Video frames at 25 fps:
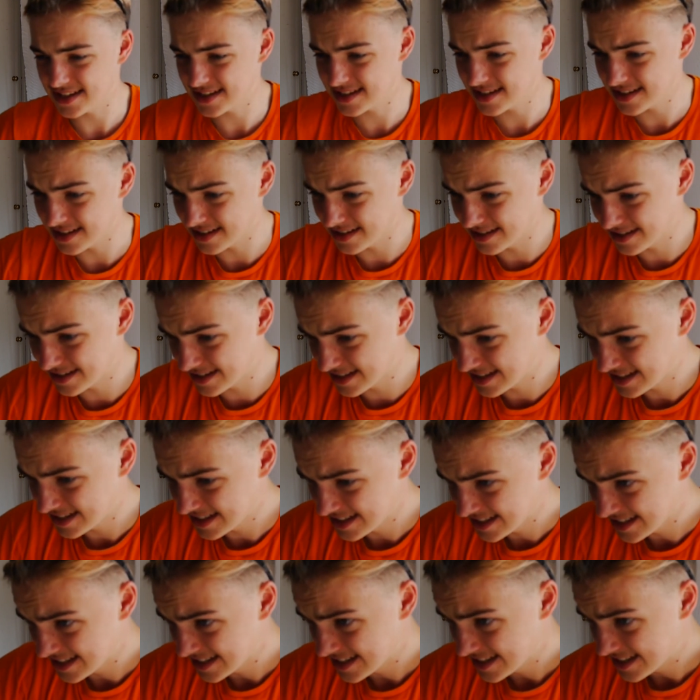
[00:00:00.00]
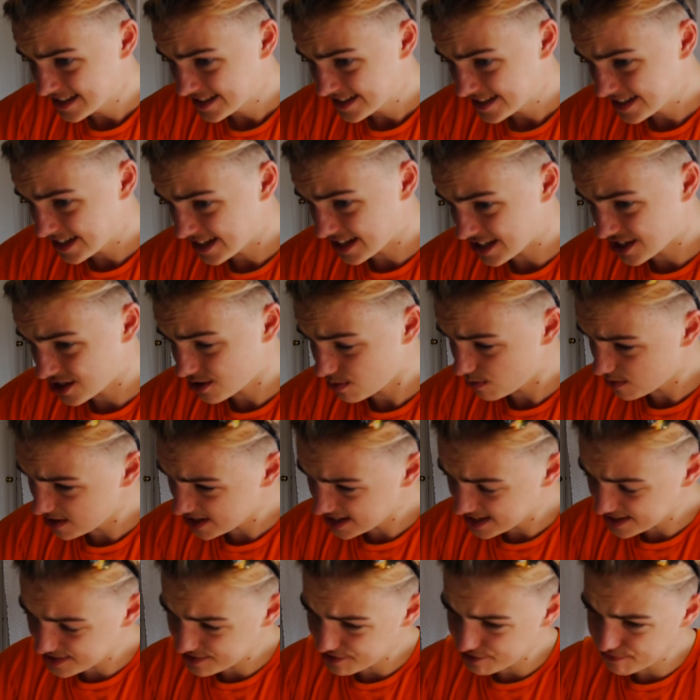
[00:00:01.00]
So, yeah,
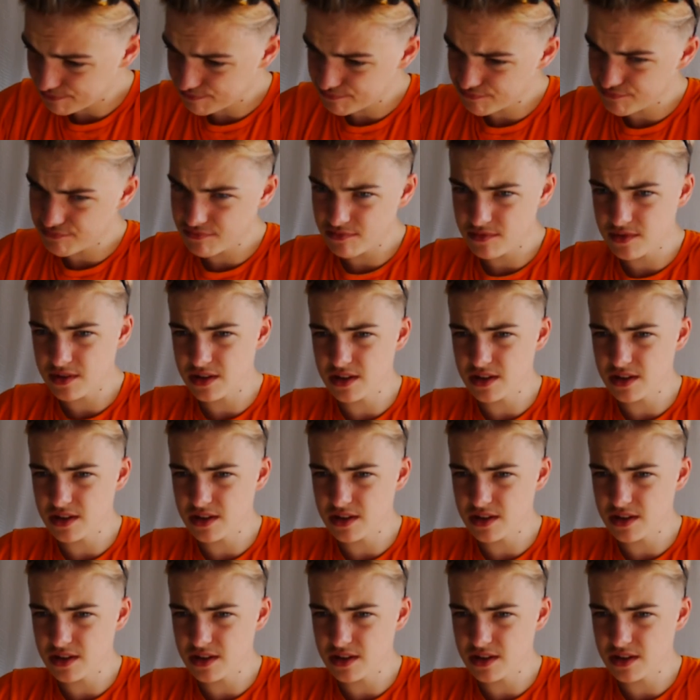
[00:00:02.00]
Sweden...